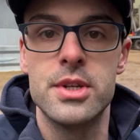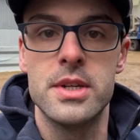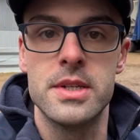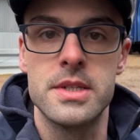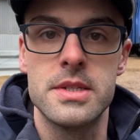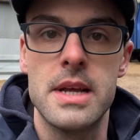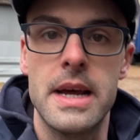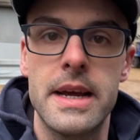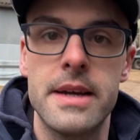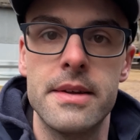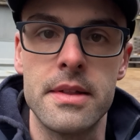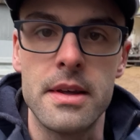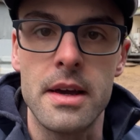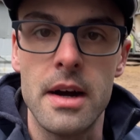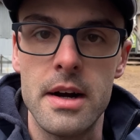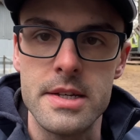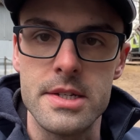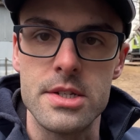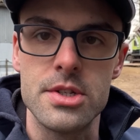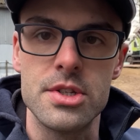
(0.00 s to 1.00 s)
in a second. The
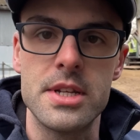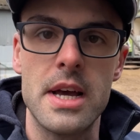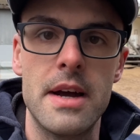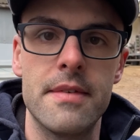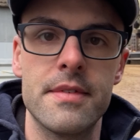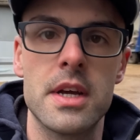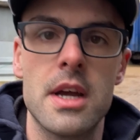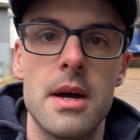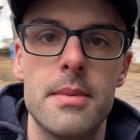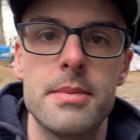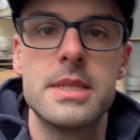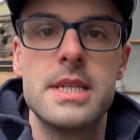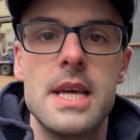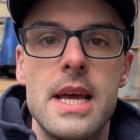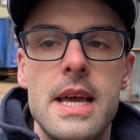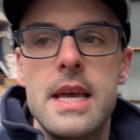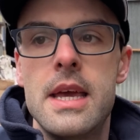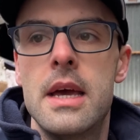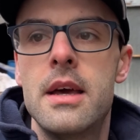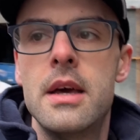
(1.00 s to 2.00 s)
guys are just having a cup of
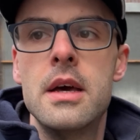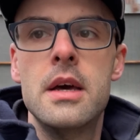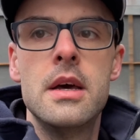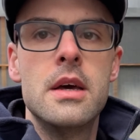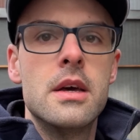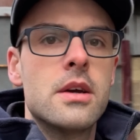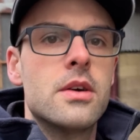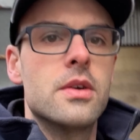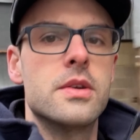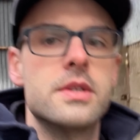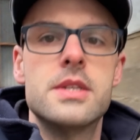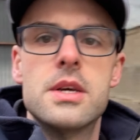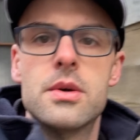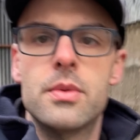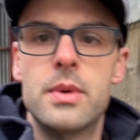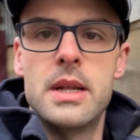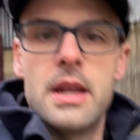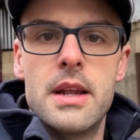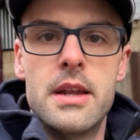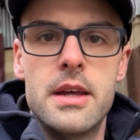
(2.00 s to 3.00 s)
tea, got to deal
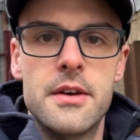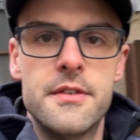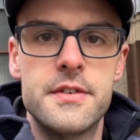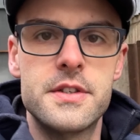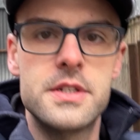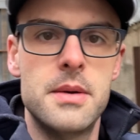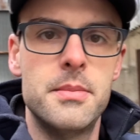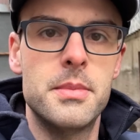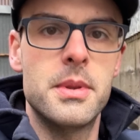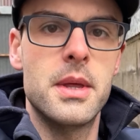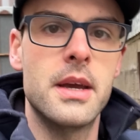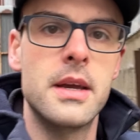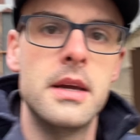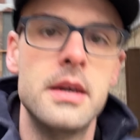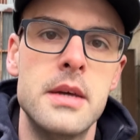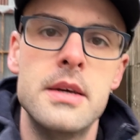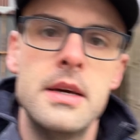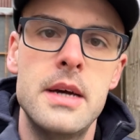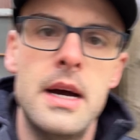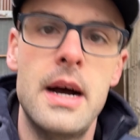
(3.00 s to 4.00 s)
with Lydia for something,
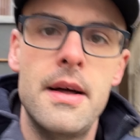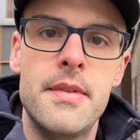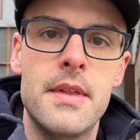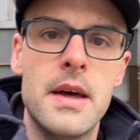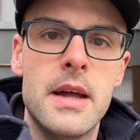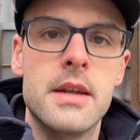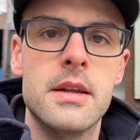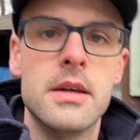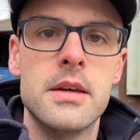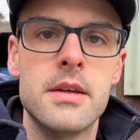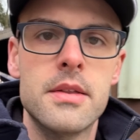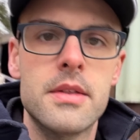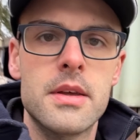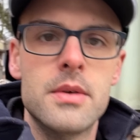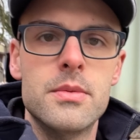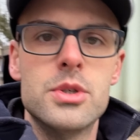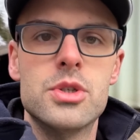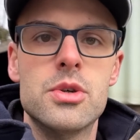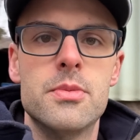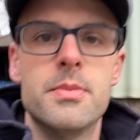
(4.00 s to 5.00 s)
and then I think we
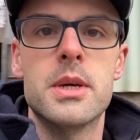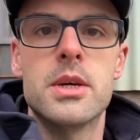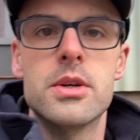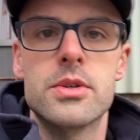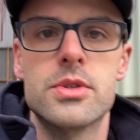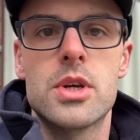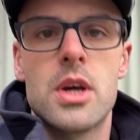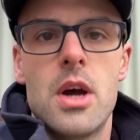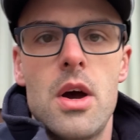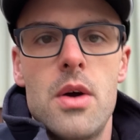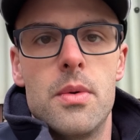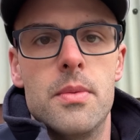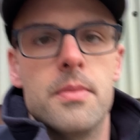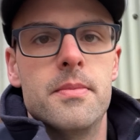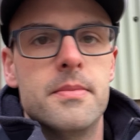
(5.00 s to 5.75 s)
should be good to go.